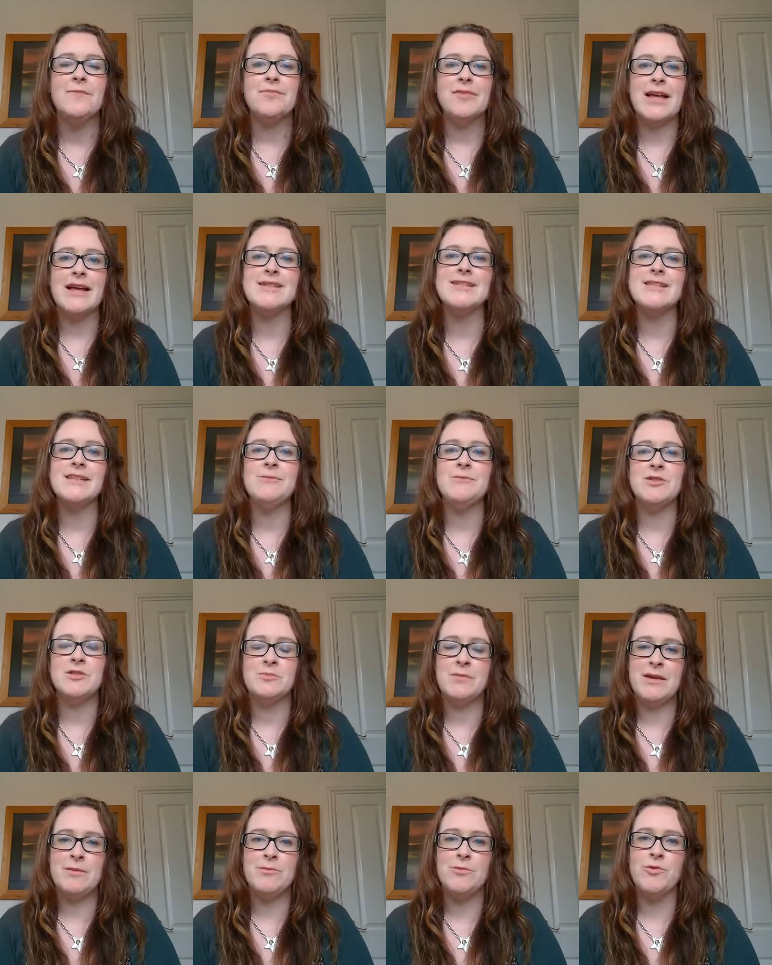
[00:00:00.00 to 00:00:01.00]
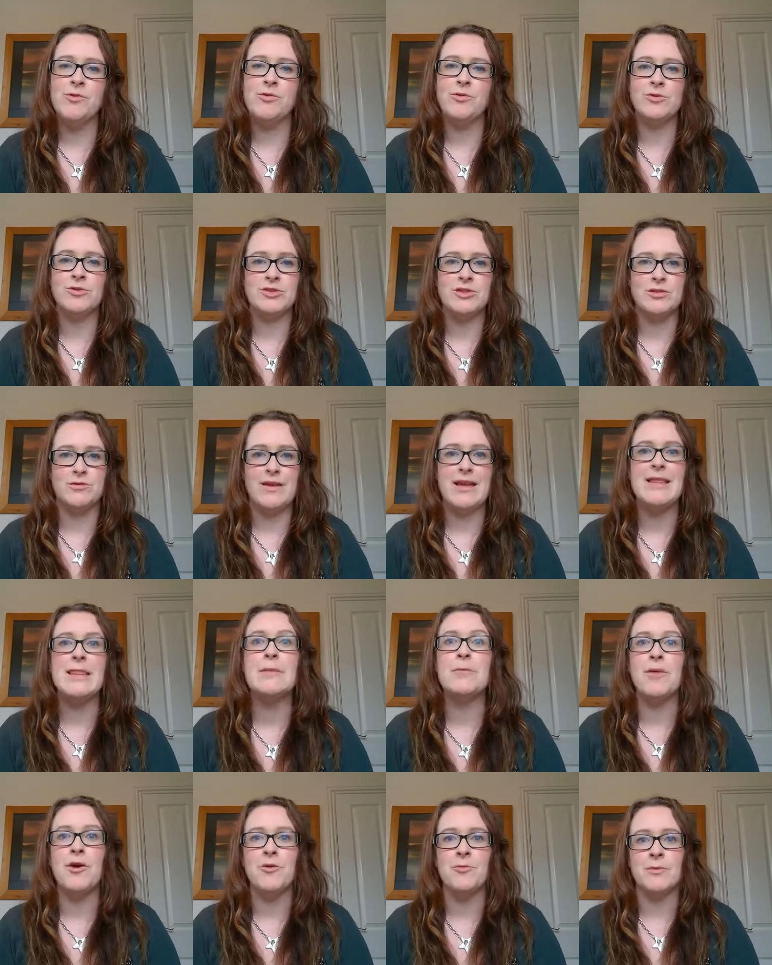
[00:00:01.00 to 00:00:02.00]
That seemed to be more sort of in
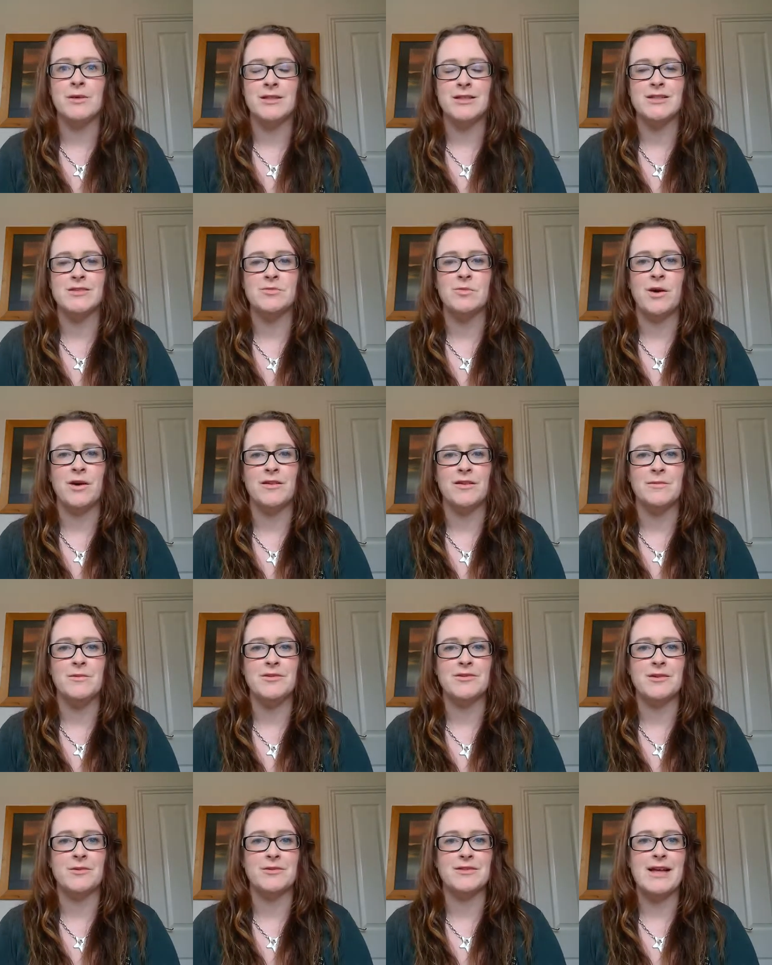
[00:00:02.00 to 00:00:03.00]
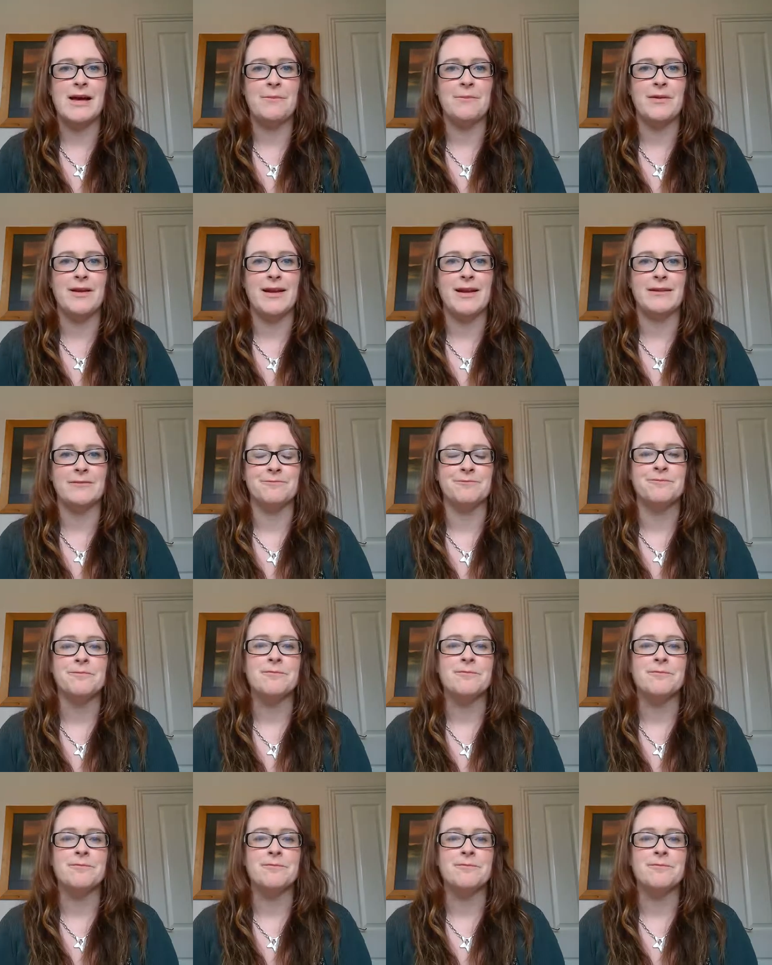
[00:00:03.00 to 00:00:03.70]
the moment while the music was happening.